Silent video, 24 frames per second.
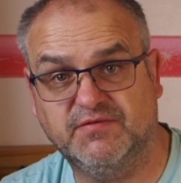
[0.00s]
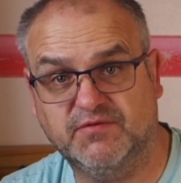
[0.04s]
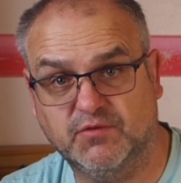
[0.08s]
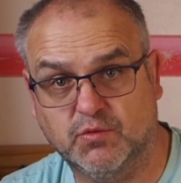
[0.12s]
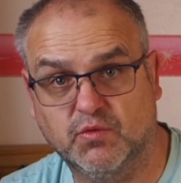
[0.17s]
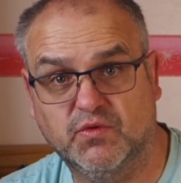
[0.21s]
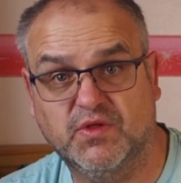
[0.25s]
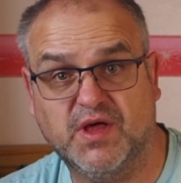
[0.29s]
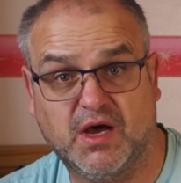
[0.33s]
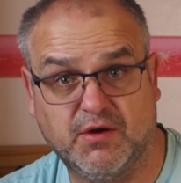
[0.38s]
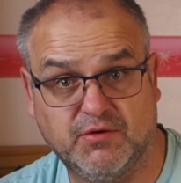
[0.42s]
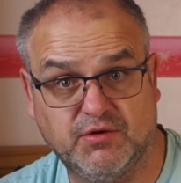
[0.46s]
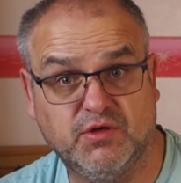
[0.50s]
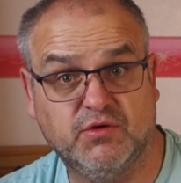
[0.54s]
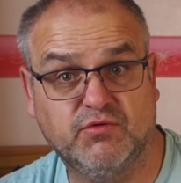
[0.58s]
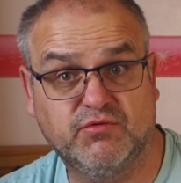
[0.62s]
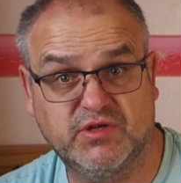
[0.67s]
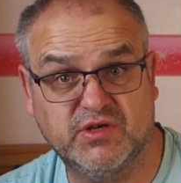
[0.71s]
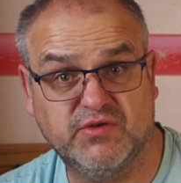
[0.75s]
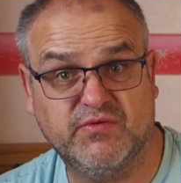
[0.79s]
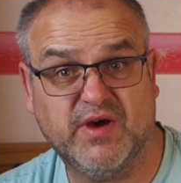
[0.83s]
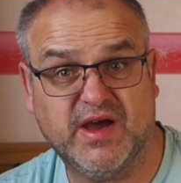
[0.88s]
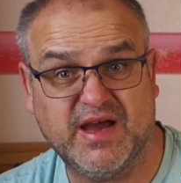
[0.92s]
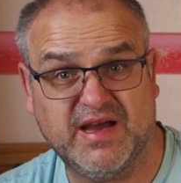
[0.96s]
although you
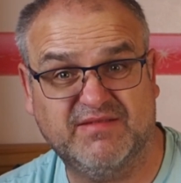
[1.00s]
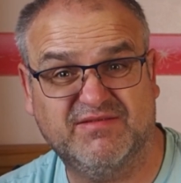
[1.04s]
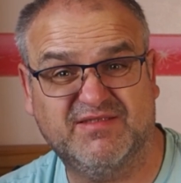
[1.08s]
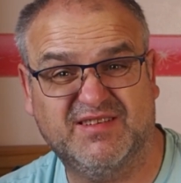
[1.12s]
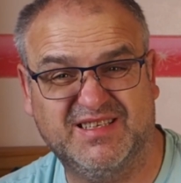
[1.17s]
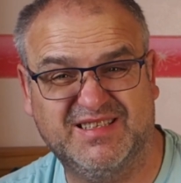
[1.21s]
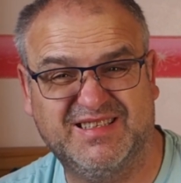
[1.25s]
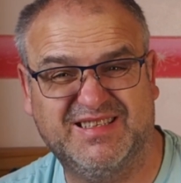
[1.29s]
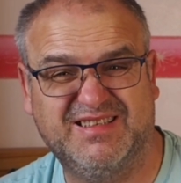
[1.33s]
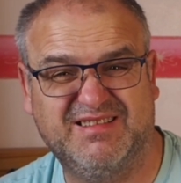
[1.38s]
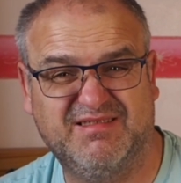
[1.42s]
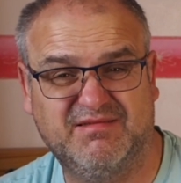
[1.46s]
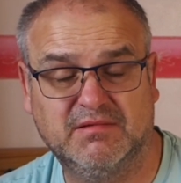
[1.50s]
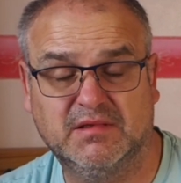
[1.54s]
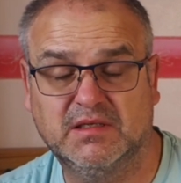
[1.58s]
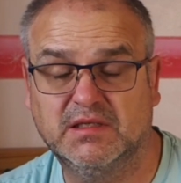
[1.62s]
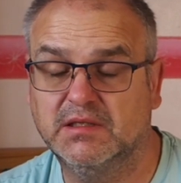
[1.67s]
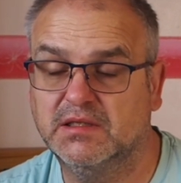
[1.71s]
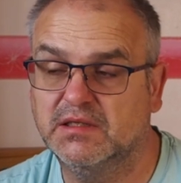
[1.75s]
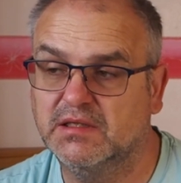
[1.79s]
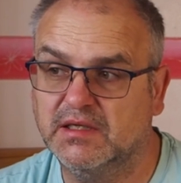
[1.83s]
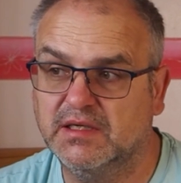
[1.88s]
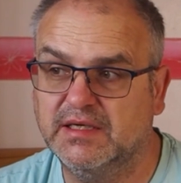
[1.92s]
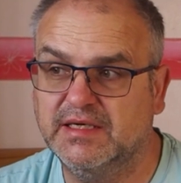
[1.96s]
do have to
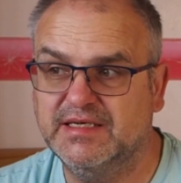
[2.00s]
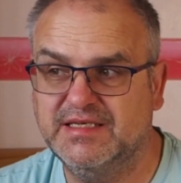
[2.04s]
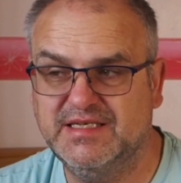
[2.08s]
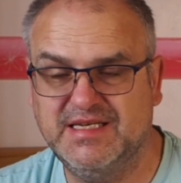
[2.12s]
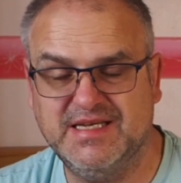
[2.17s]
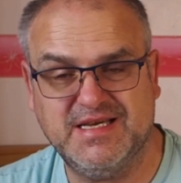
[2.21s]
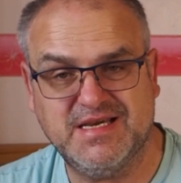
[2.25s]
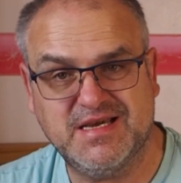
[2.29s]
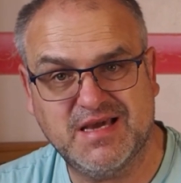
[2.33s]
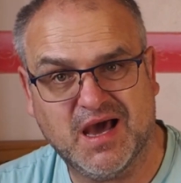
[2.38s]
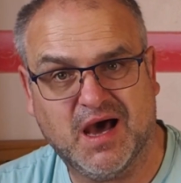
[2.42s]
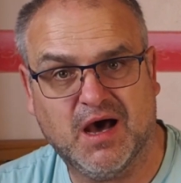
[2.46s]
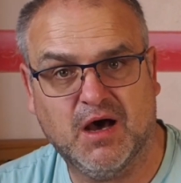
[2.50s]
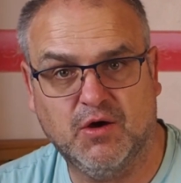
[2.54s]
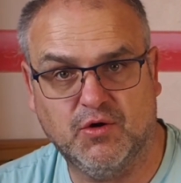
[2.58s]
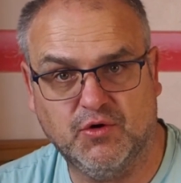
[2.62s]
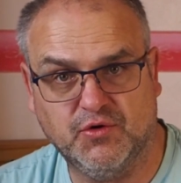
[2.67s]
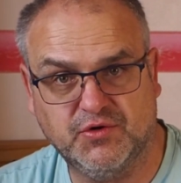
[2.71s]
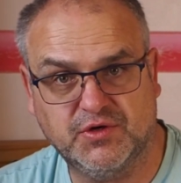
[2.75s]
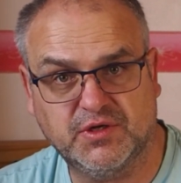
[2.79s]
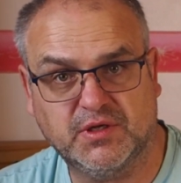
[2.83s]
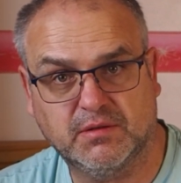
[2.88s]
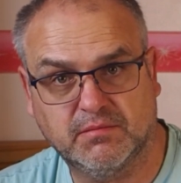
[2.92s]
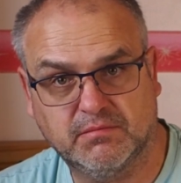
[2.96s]

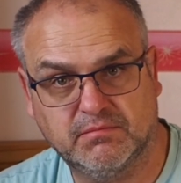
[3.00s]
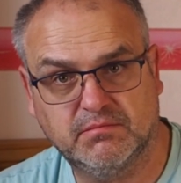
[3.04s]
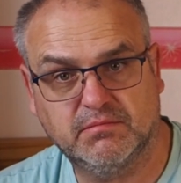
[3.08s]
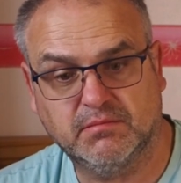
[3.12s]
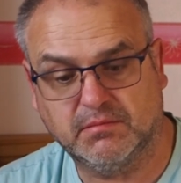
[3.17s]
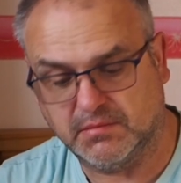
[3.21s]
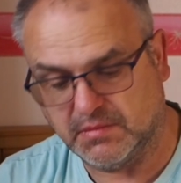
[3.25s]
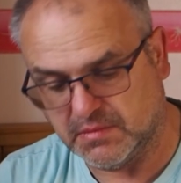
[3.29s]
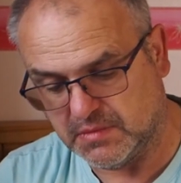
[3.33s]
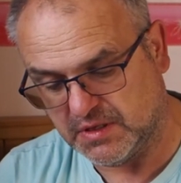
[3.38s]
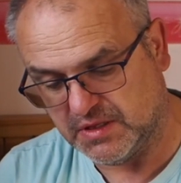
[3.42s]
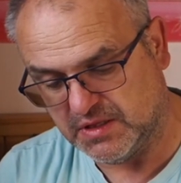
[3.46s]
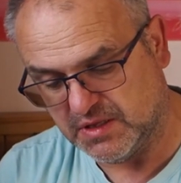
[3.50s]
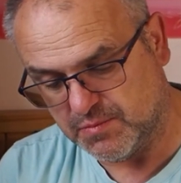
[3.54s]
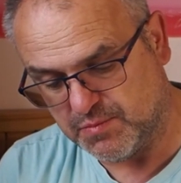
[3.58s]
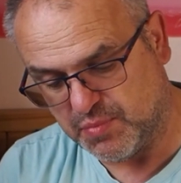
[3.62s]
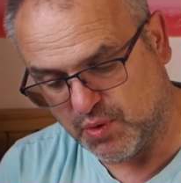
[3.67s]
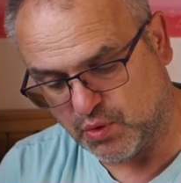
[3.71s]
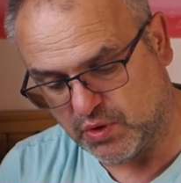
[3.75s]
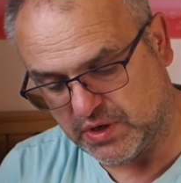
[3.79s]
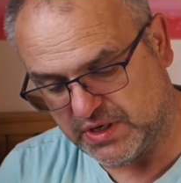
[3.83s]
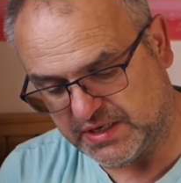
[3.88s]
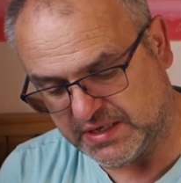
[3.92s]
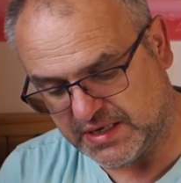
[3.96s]
decode the
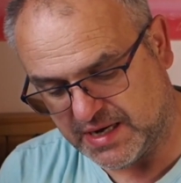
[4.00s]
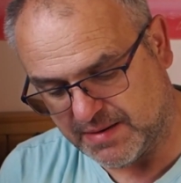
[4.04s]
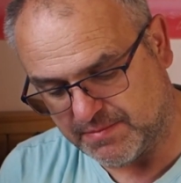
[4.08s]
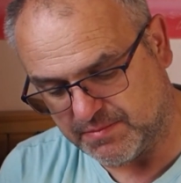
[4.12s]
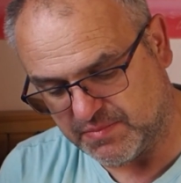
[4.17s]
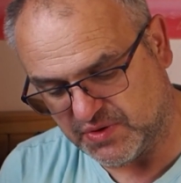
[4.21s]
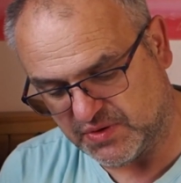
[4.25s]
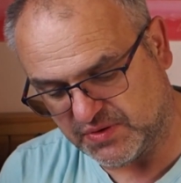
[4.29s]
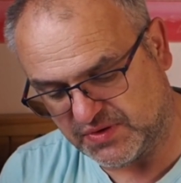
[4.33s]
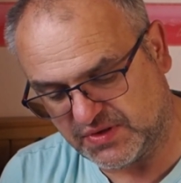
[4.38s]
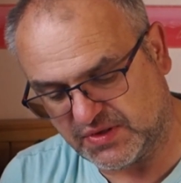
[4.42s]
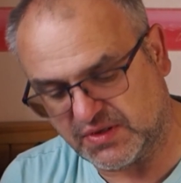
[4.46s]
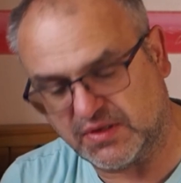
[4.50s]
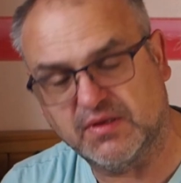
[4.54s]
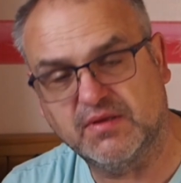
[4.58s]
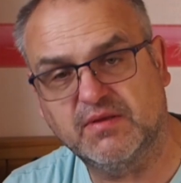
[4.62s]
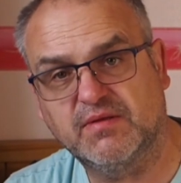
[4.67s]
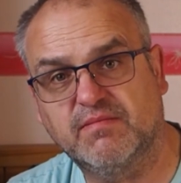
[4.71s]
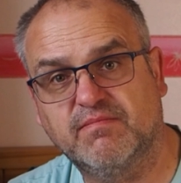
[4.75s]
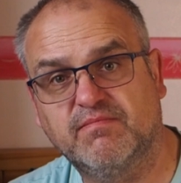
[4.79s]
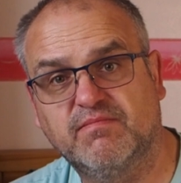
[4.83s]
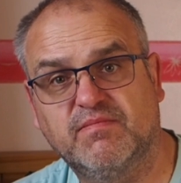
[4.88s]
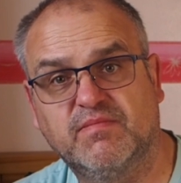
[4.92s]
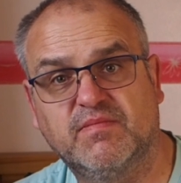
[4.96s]
boiler numbers
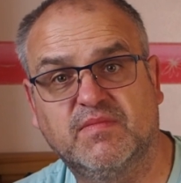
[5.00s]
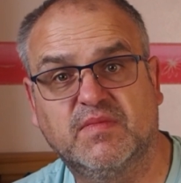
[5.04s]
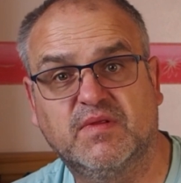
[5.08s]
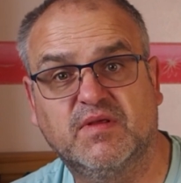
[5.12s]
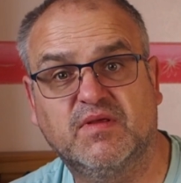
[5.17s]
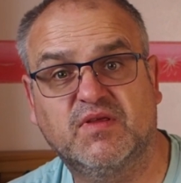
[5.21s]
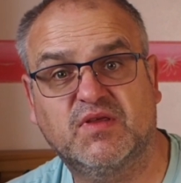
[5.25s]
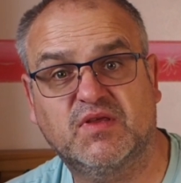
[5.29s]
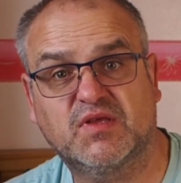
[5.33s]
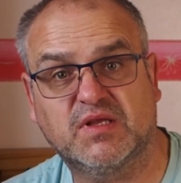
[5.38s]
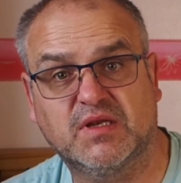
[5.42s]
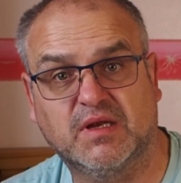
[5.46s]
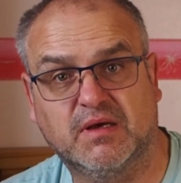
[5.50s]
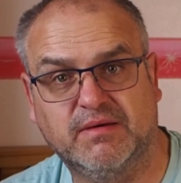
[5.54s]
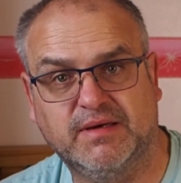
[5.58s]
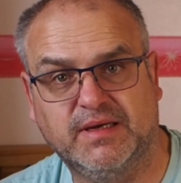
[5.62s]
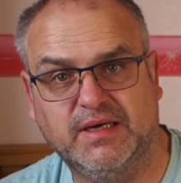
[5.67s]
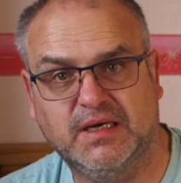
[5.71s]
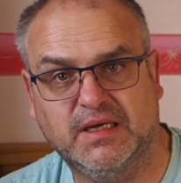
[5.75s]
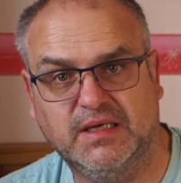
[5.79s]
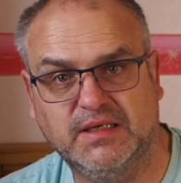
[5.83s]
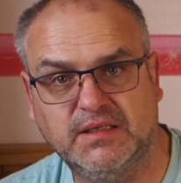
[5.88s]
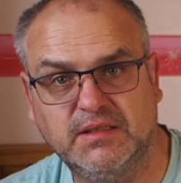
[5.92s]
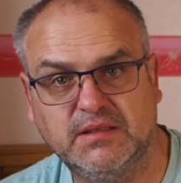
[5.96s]

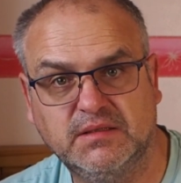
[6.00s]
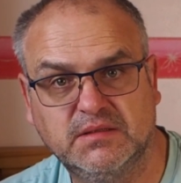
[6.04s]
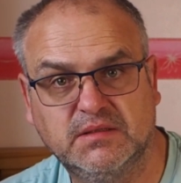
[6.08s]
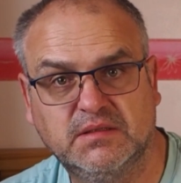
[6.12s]
slightly